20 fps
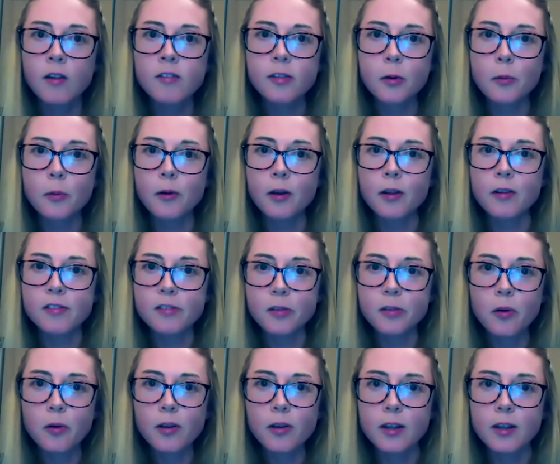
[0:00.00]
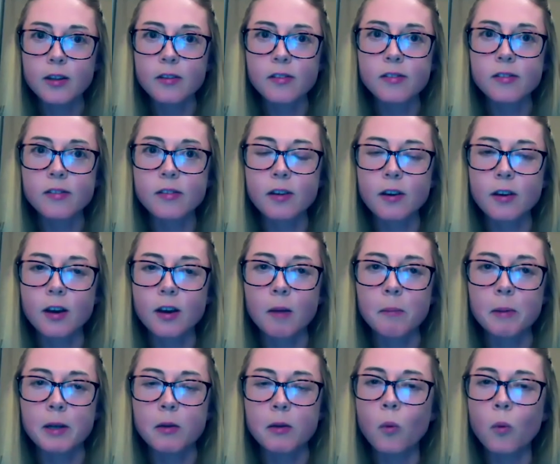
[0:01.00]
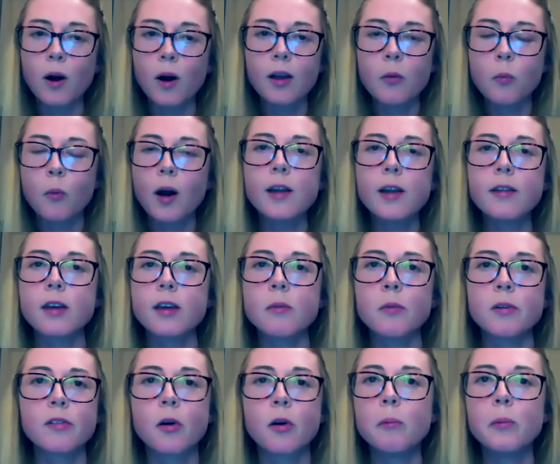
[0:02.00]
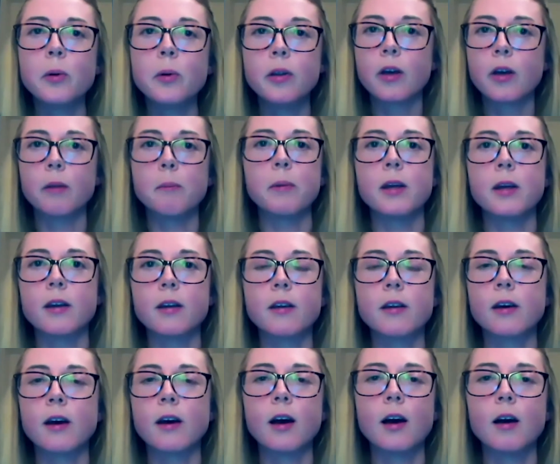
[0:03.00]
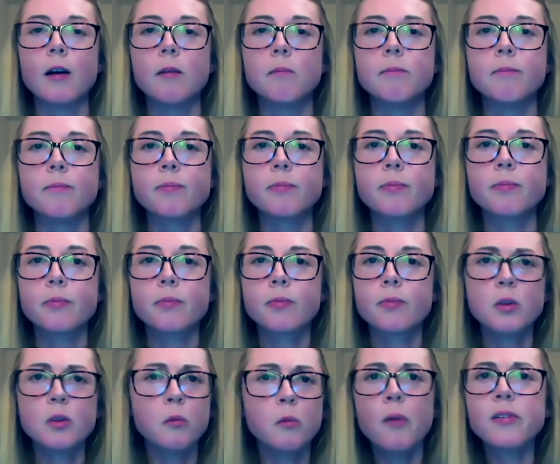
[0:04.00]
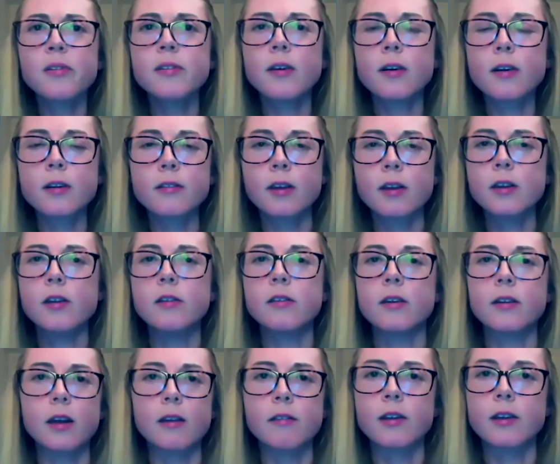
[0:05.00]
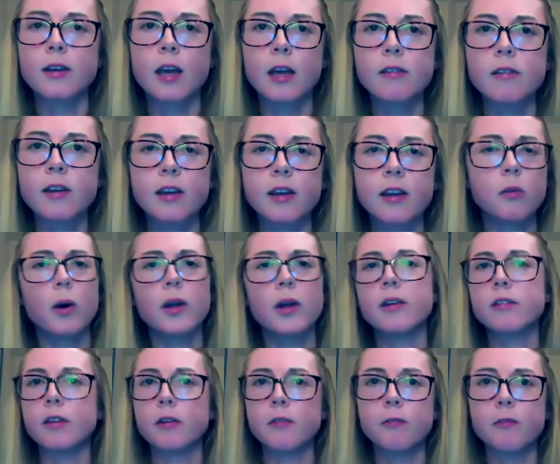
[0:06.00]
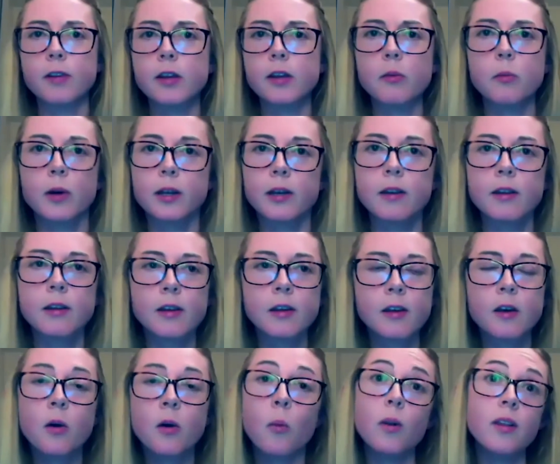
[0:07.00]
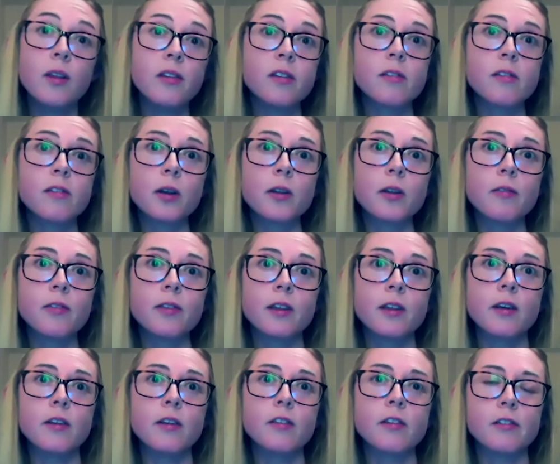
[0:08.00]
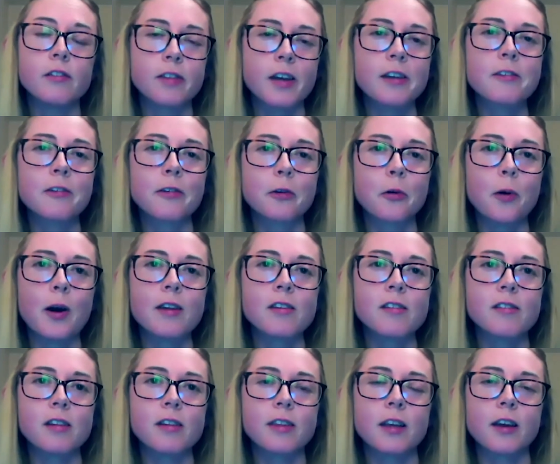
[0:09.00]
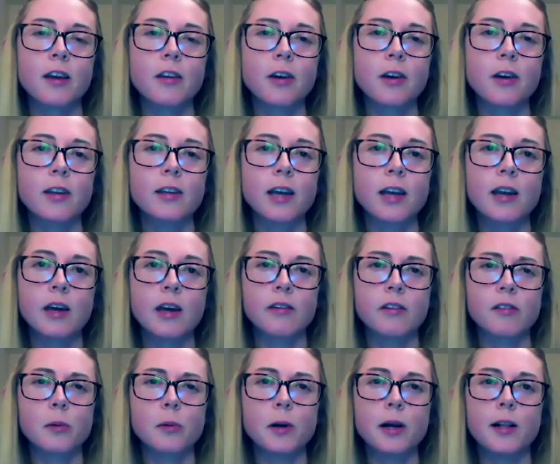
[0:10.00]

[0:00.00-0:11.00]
So historians, I mean, why then was Home Rule not a big, how has it not continued in 1918? Why did Sinn Féin win? Well, this is one of the central questions I think I tried to get at as